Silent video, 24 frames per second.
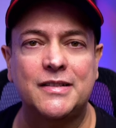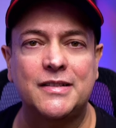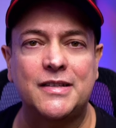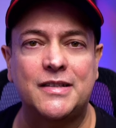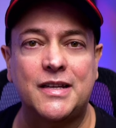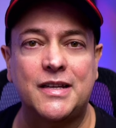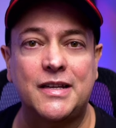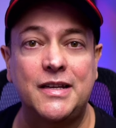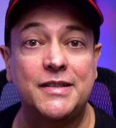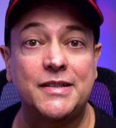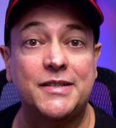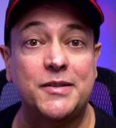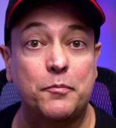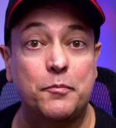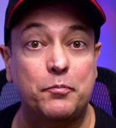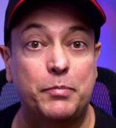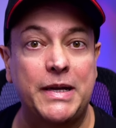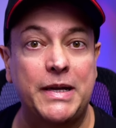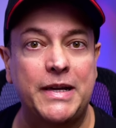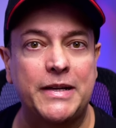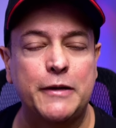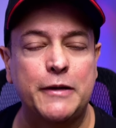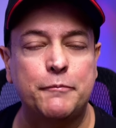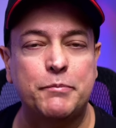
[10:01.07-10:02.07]
out and say it's a
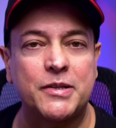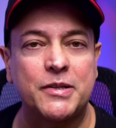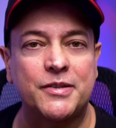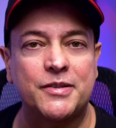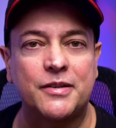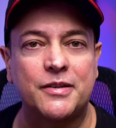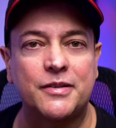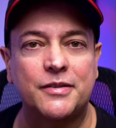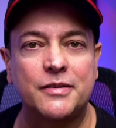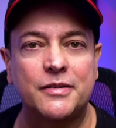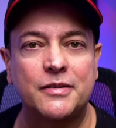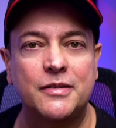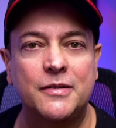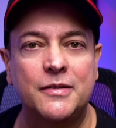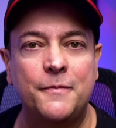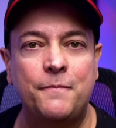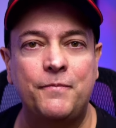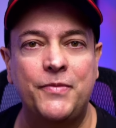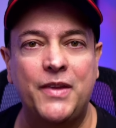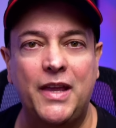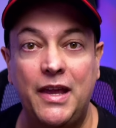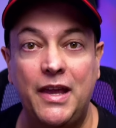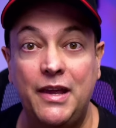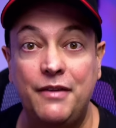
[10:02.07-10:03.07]
bad episode.
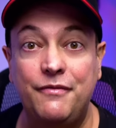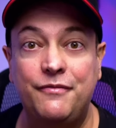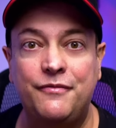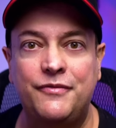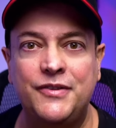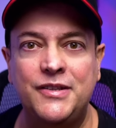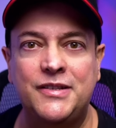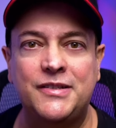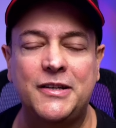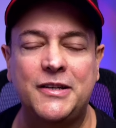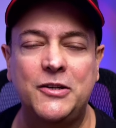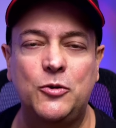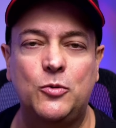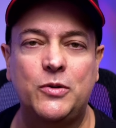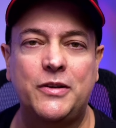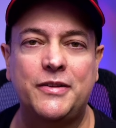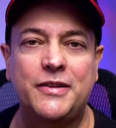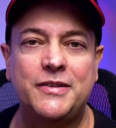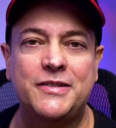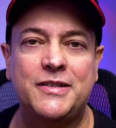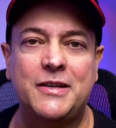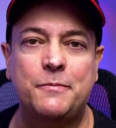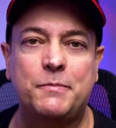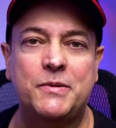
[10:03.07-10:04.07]
Every single one
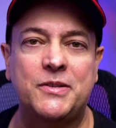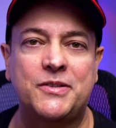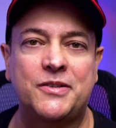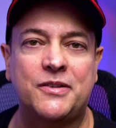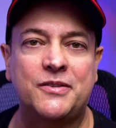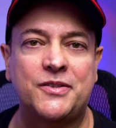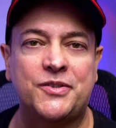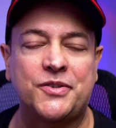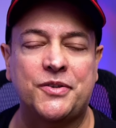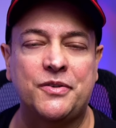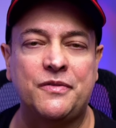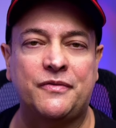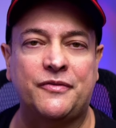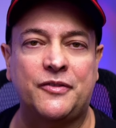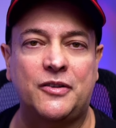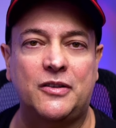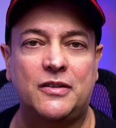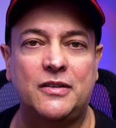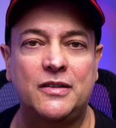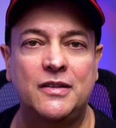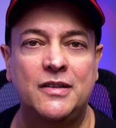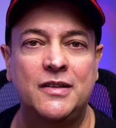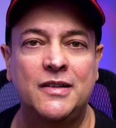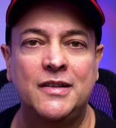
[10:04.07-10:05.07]
of those episodes so
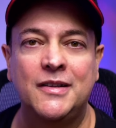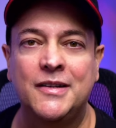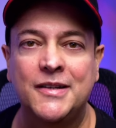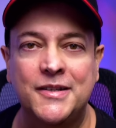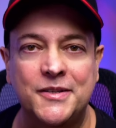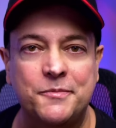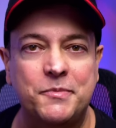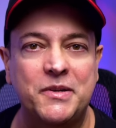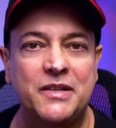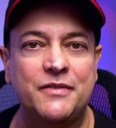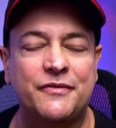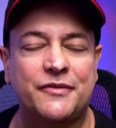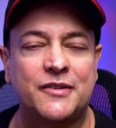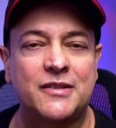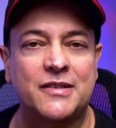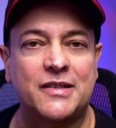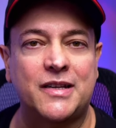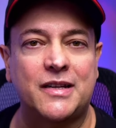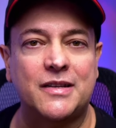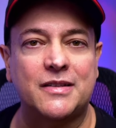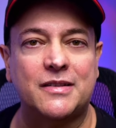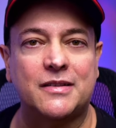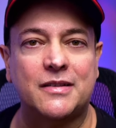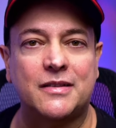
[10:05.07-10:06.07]
far has been
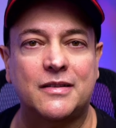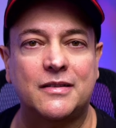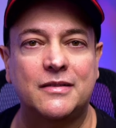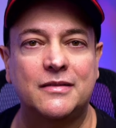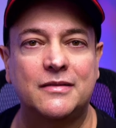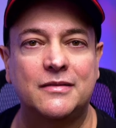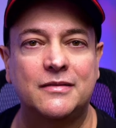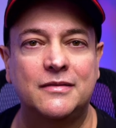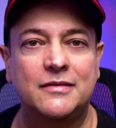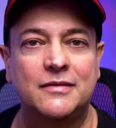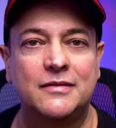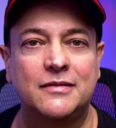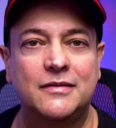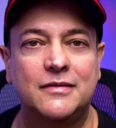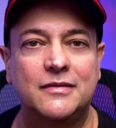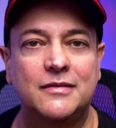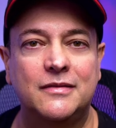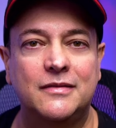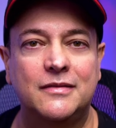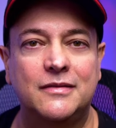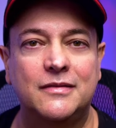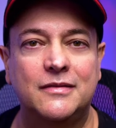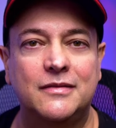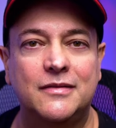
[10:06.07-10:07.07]
fantastic.
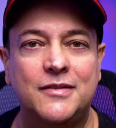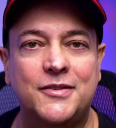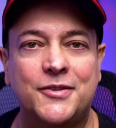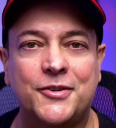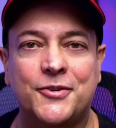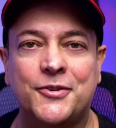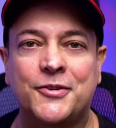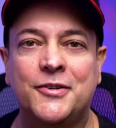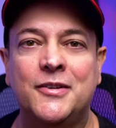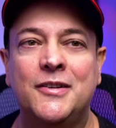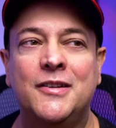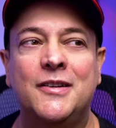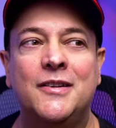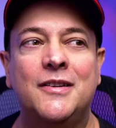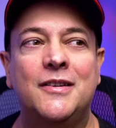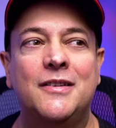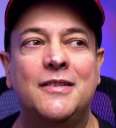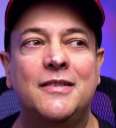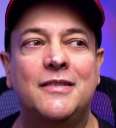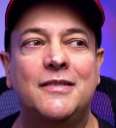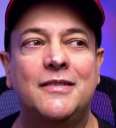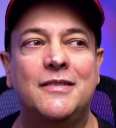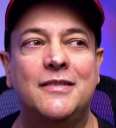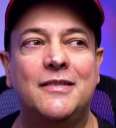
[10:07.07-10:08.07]
So
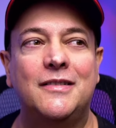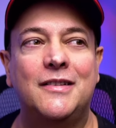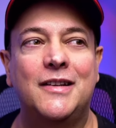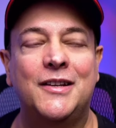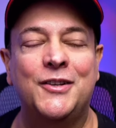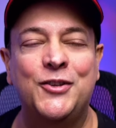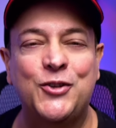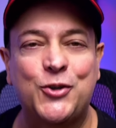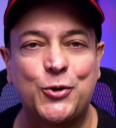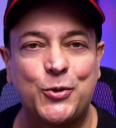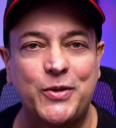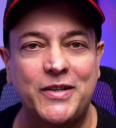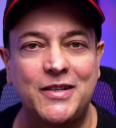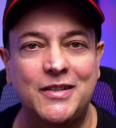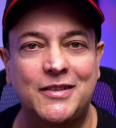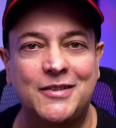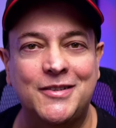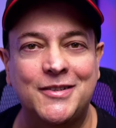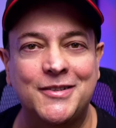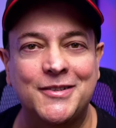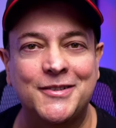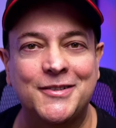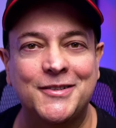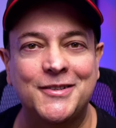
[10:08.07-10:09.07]
enjoy
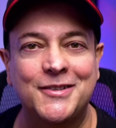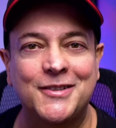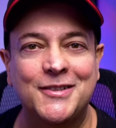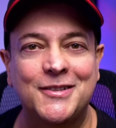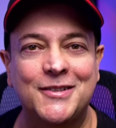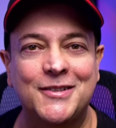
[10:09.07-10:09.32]
it.